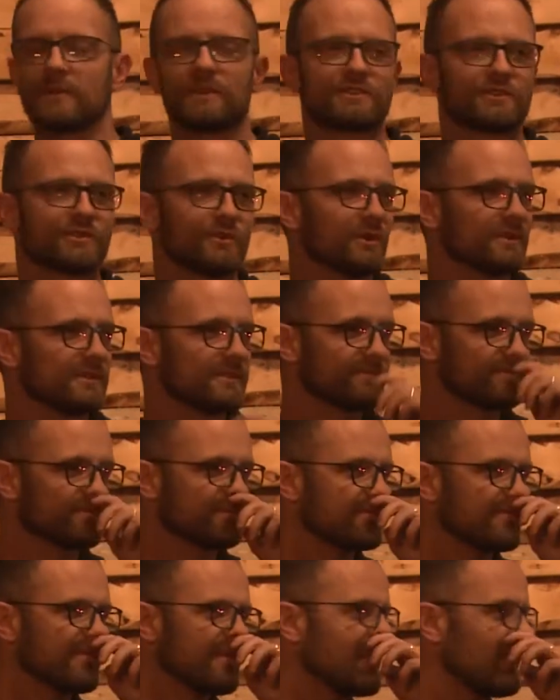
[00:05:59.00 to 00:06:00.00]
short.
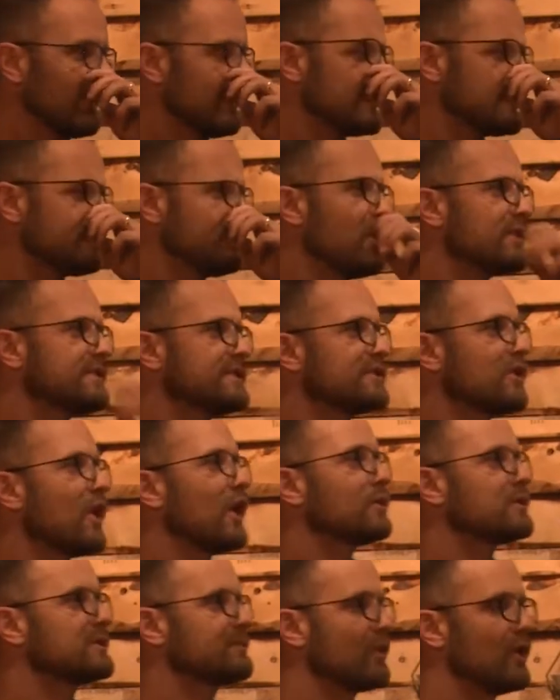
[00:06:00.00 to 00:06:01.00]
And this person's heart
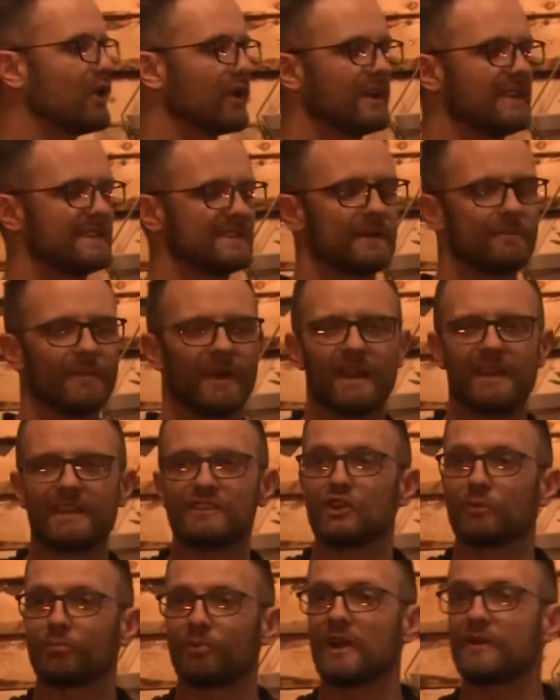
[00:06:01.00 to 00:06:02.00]
was broken. He said, man, I need
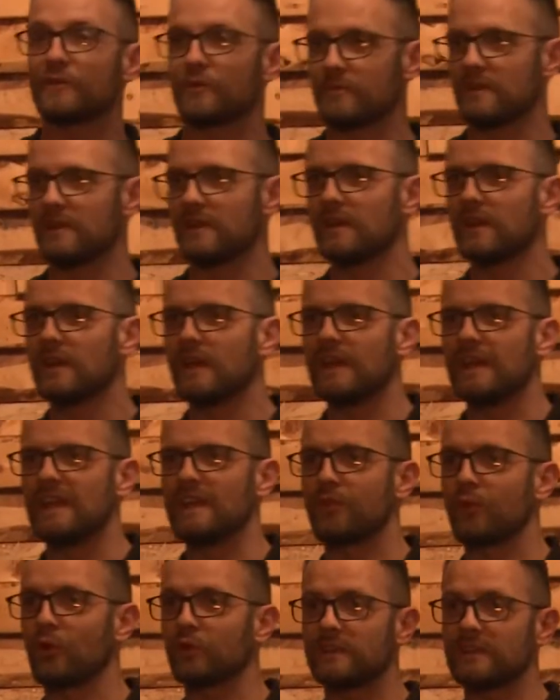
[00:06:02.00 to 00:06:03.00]
you to pray for me. He
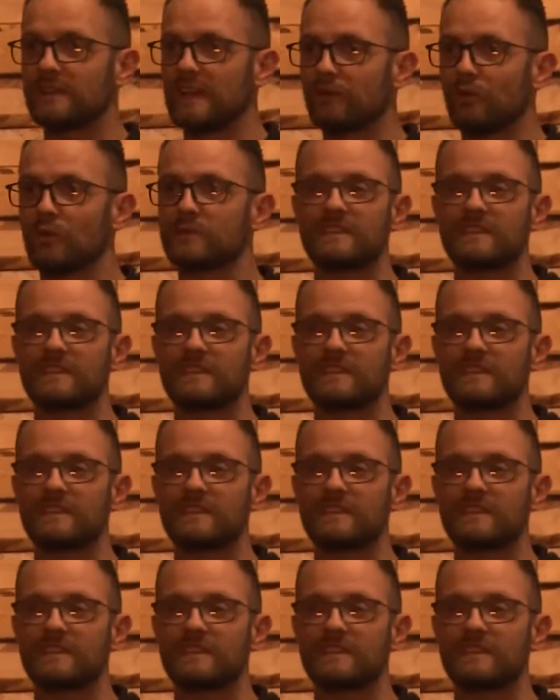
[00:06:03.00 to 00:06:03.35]
thought the devil was